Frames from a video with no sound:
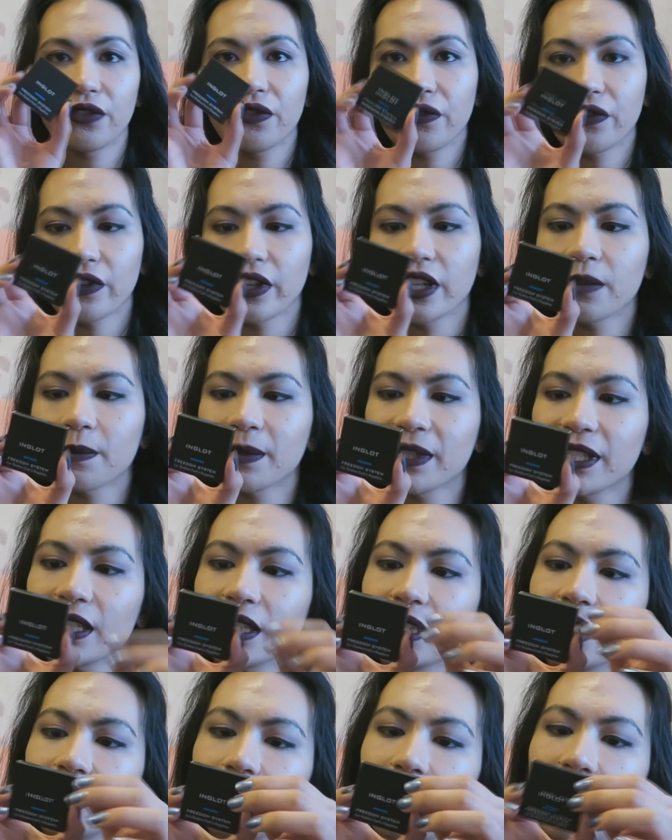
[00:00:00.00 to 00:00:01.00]
Freedom
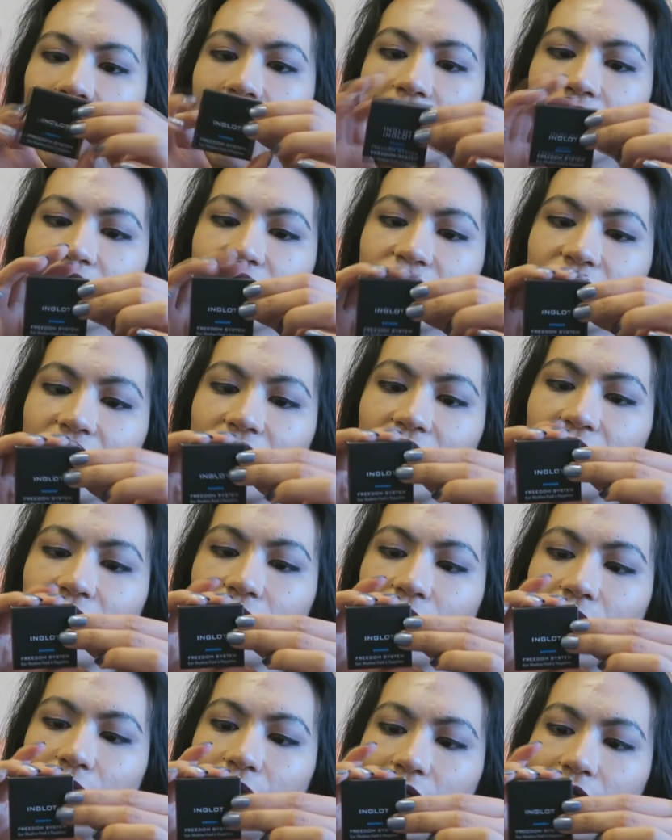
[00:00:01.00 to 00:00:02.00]
System
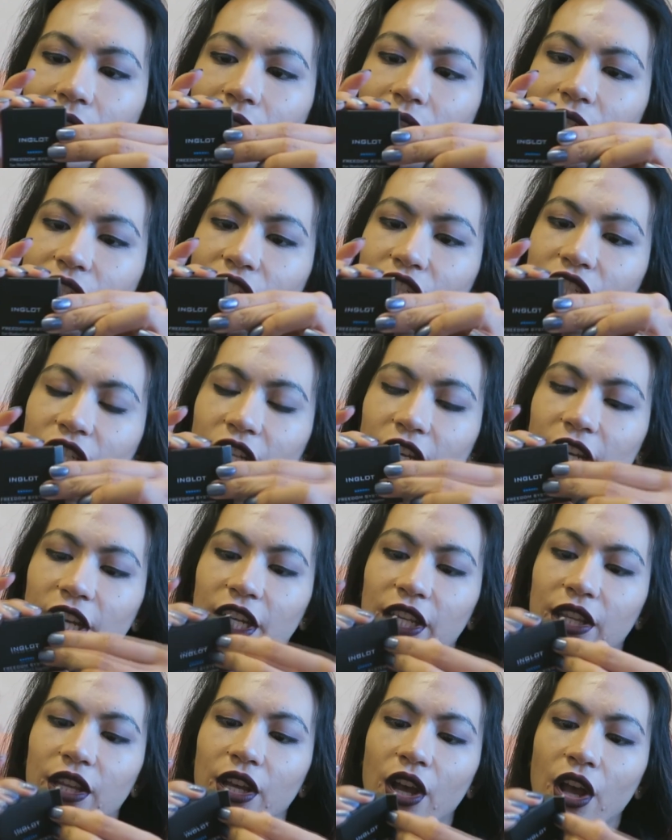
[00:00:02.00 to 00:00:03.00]
eyeshadow in the
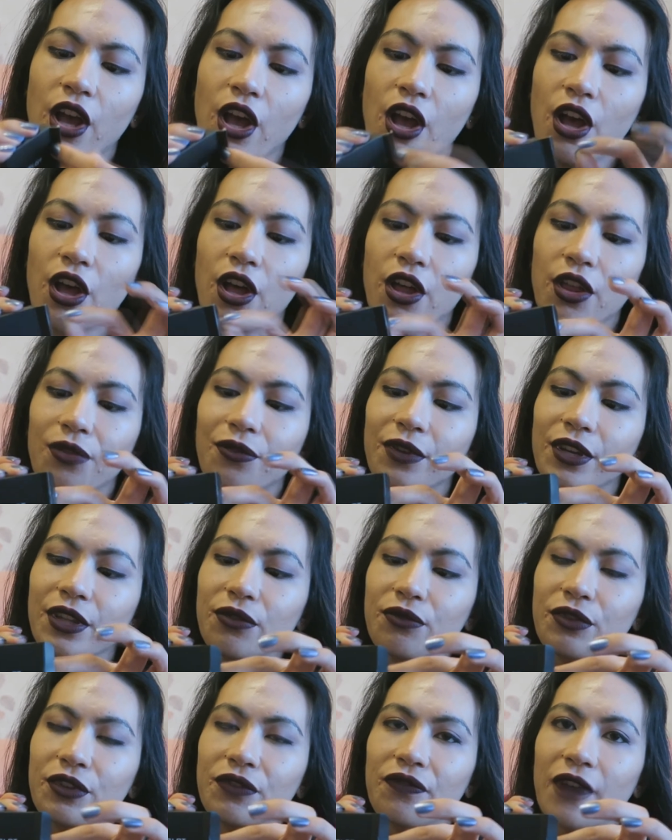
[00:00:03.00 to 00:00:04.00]
shade
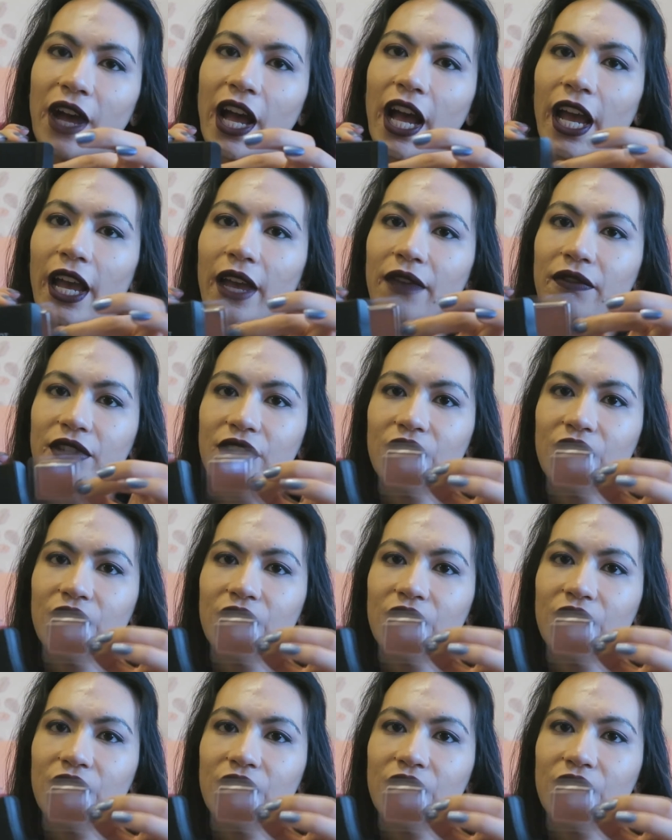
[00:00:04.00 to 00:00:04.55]
335.